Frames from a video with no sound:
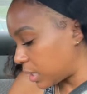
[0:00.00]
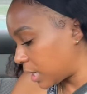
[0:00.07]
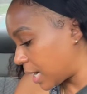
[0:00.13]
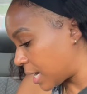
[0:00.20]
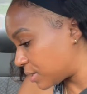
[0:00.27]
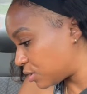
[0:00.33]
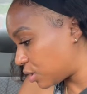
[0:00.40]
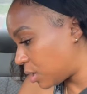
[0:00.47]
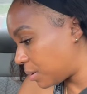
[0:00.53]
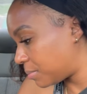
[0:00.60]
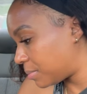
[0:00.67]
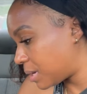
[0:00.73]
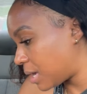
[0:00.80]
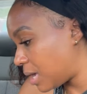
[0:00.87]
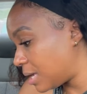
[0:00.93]
to catch up.
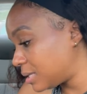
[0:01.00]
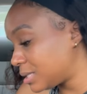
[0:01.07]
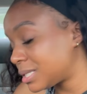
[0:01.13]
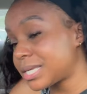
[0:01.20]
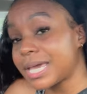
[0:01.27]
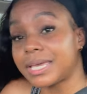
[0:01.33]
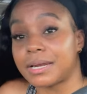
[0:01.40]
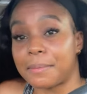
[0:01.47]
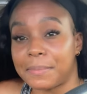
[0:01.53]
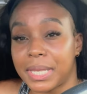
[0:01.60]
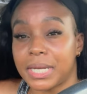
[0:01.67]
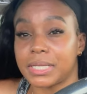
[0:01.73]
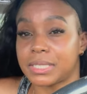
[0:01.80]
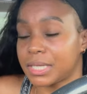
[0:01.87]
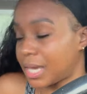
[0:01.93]
It's taken a
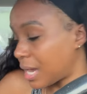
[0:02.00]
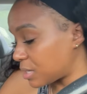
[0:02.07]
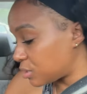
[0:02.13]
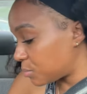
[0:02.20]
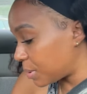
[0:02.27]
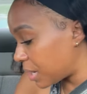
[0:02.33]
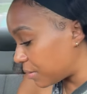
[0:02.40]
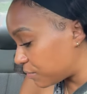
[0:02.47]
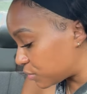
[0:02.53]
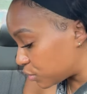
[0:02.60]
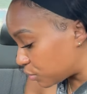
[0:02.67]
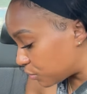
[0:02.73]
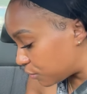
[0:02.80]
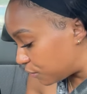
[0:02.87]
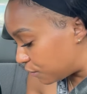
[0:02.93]
minute to catch up
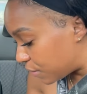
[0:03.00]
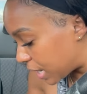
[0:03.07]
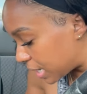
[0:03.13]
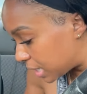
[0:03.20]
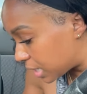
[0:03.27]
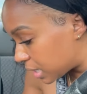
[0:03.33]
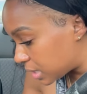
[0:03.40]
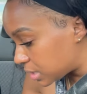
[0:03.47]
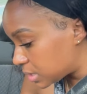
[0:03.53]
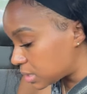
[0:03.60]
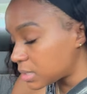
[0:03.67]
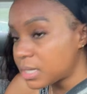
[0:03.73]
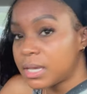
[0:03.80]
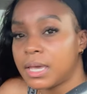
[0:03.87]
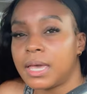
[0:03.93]
after
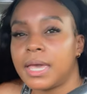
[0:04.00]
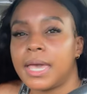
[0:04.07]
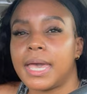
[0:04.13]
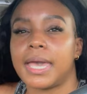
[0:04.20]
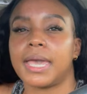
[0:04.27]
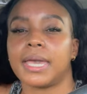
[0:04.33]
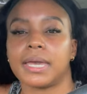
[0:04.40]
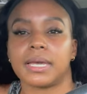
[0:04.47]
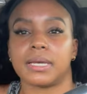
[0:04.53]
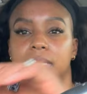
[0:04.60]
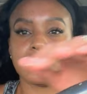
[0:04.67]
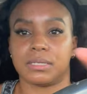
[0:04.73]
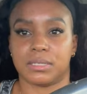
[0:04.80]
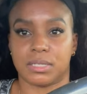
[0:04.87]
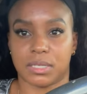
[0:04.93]
Vegas.
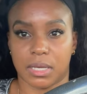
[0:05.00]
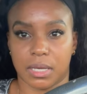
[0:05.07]
And